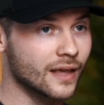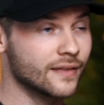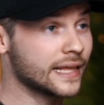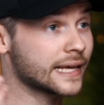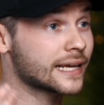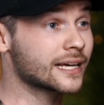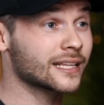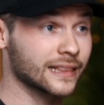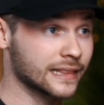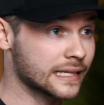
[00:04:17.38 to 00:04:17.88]

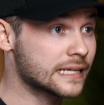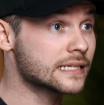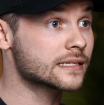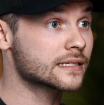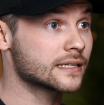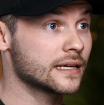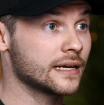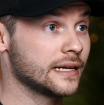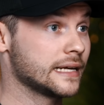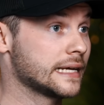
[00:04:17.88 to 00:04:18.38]
they could
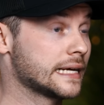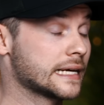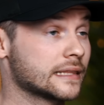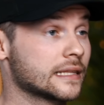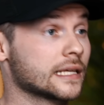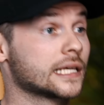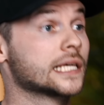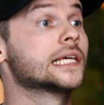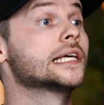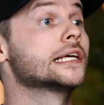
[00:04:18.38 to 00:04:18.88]
listen and get
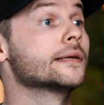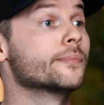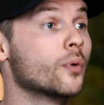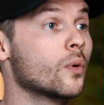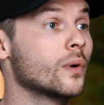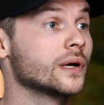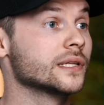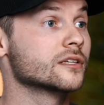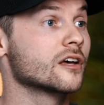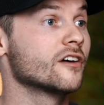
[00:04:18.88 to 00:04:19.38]
the key
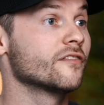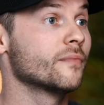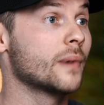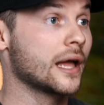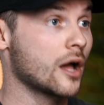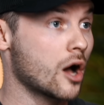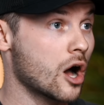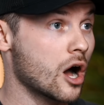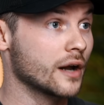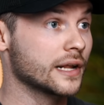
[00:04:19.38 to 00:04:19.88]
points of
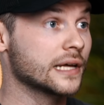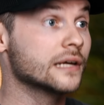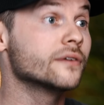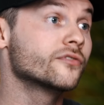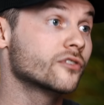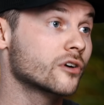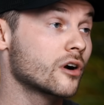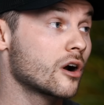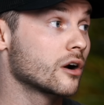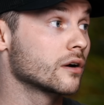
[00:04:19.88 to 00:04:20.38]
my audit
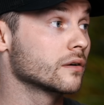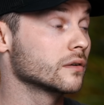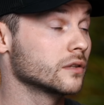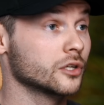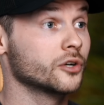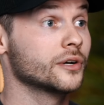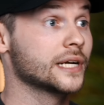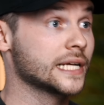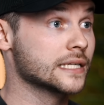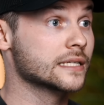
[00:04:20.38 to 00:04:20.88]
for our
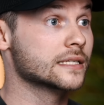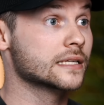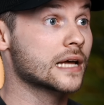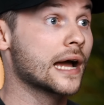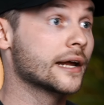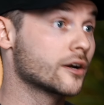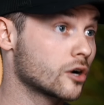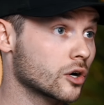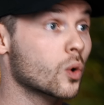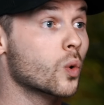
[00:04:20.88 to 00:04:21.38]
learning
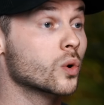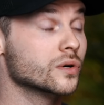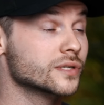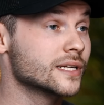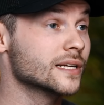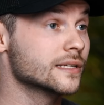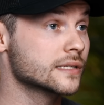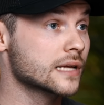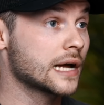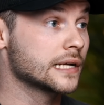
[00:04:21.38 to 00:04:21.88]
design our course
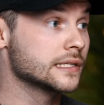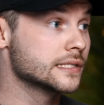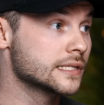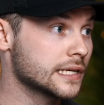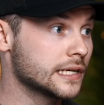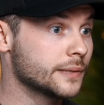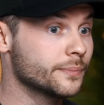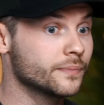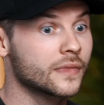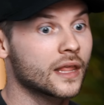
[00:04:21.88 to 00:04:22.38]
design
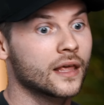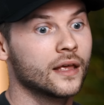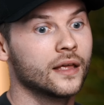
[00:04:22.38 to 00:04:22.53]
team